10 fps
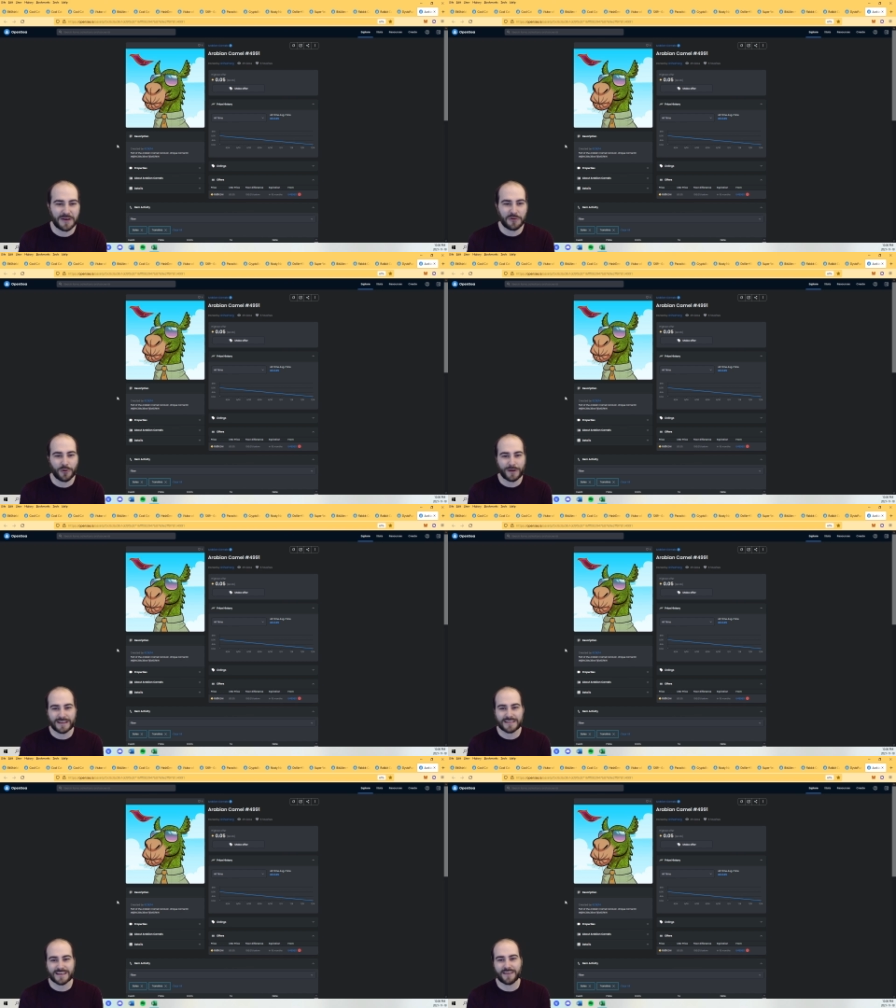cats.
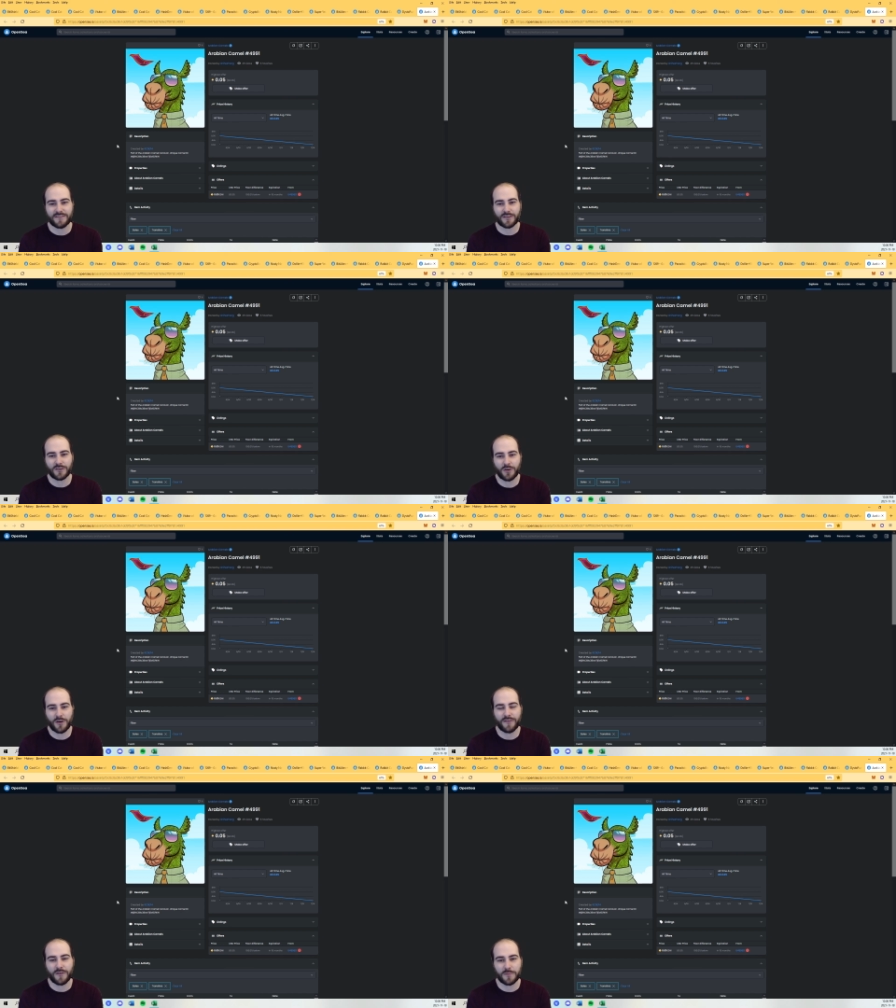Like if I
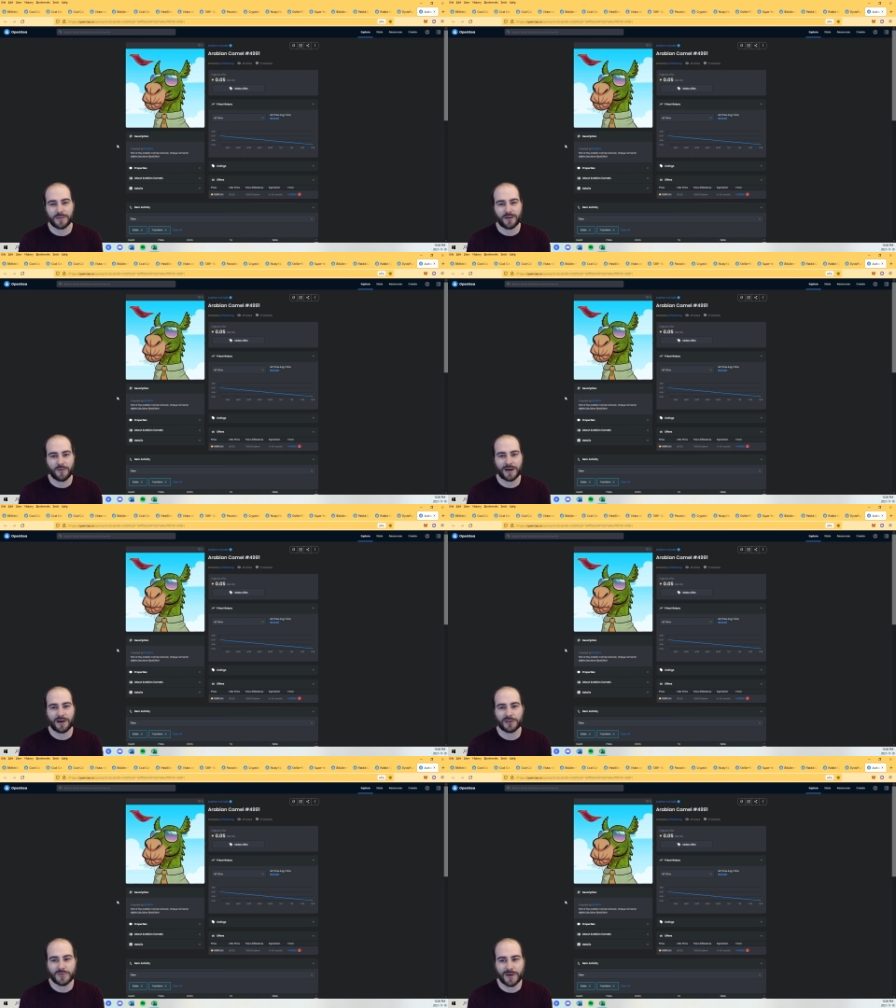would have played all my
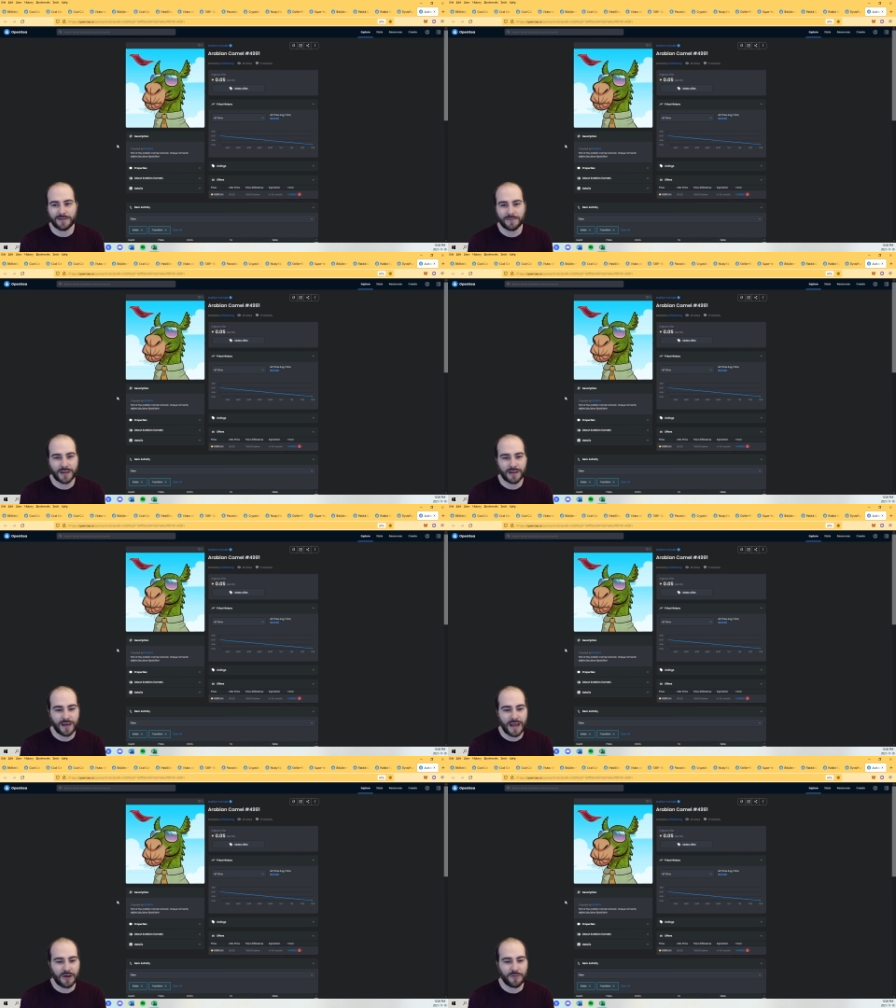cards right,
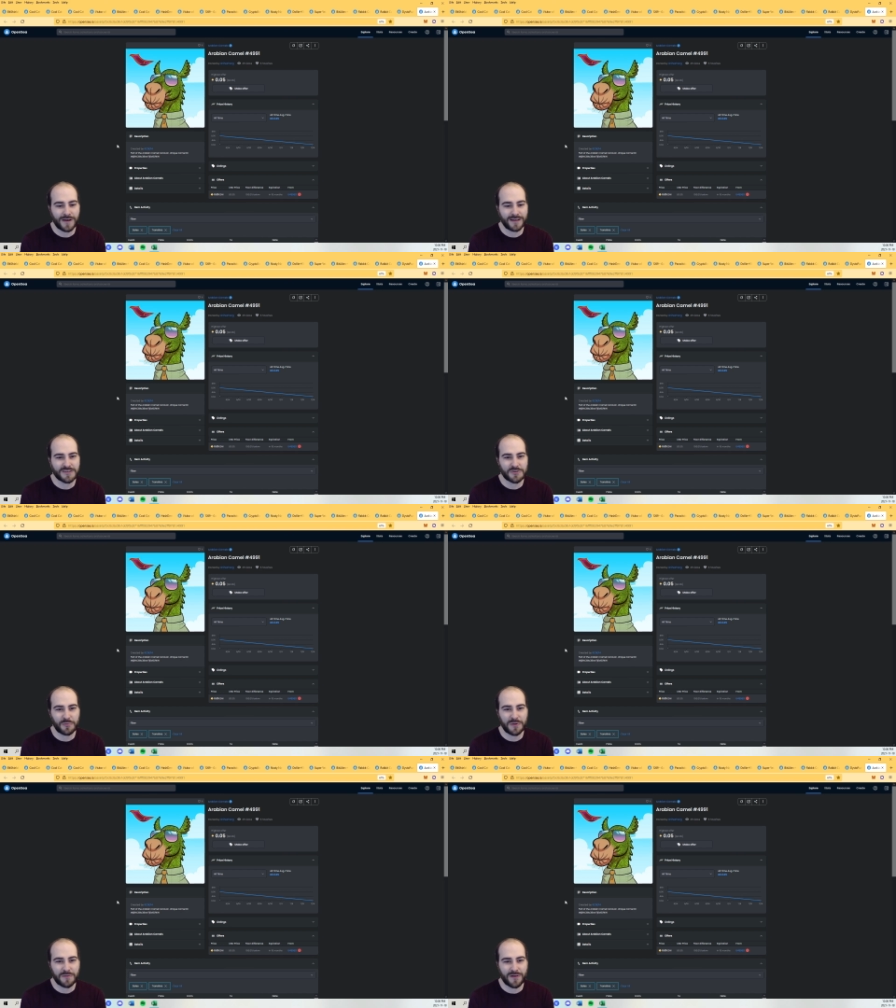held my
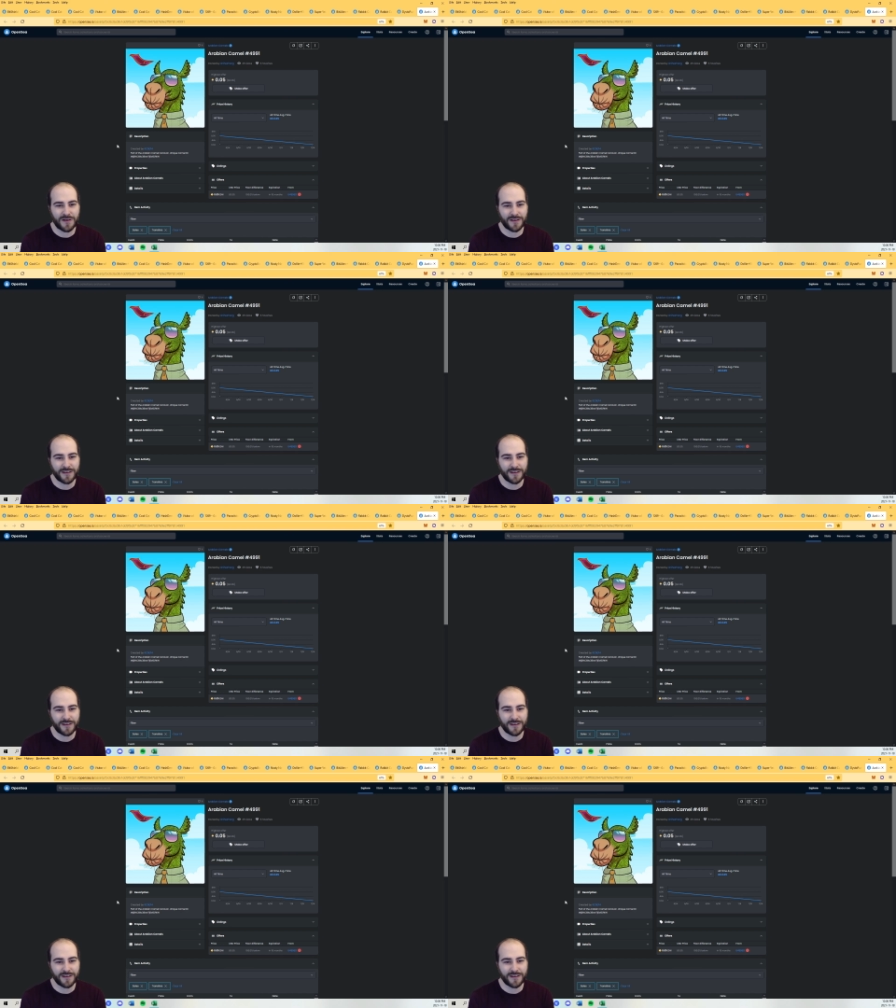dystopian punk.